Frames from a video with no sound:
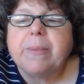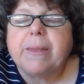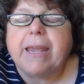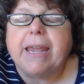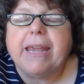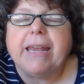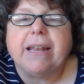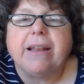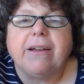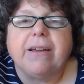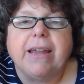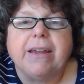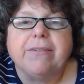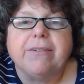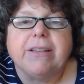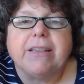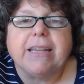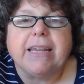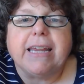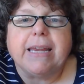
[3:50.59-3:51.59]
And
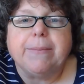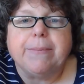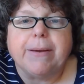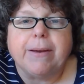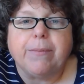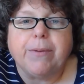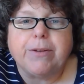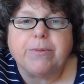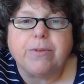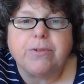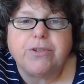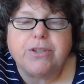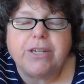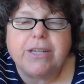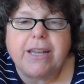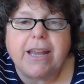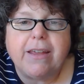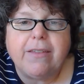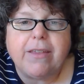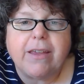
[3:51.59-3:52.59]
everything, but we just want
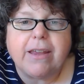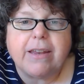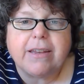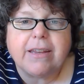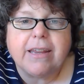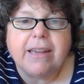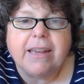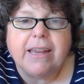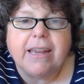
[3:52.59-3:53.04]
you to know that